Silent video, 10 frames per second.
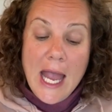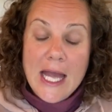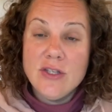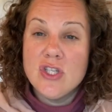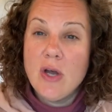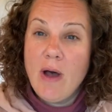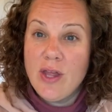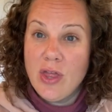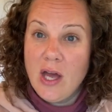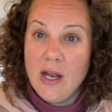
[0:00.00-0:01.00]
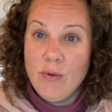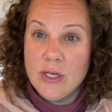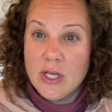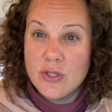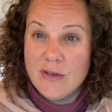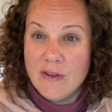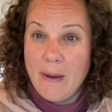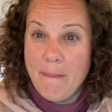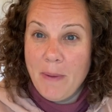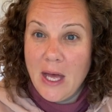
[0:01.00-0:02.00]
And so I thought I would sort of
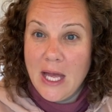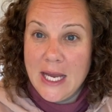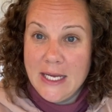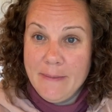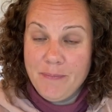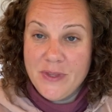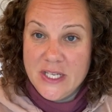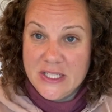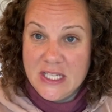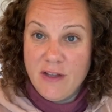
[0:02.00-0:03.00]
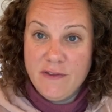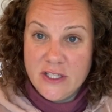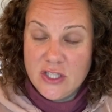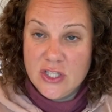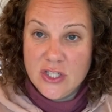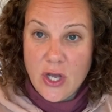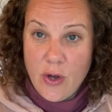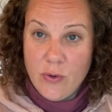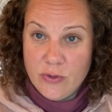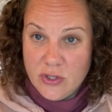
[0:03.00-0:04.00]
combine the selfless
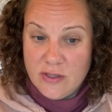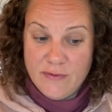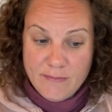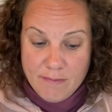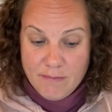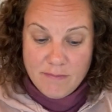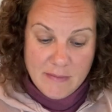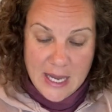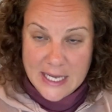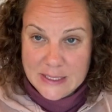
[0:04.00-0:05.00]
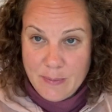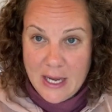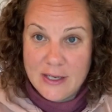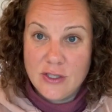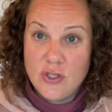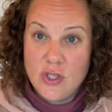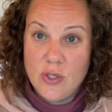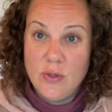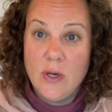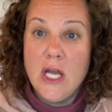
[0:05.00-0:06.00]
sew sort of aspect
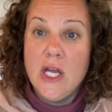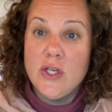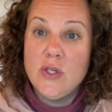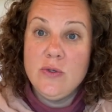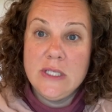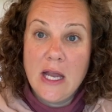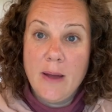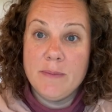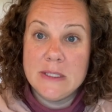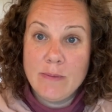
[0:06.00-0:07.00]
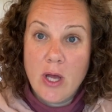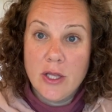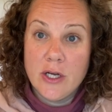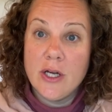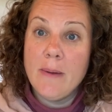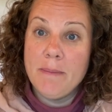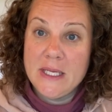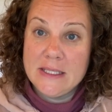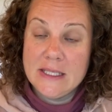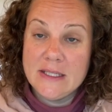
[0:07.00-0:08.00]
to using up smaller
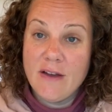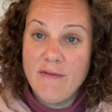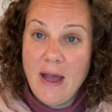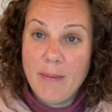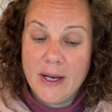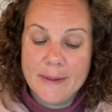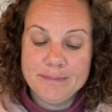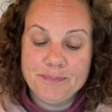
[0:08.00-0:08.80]
pieces of fabric.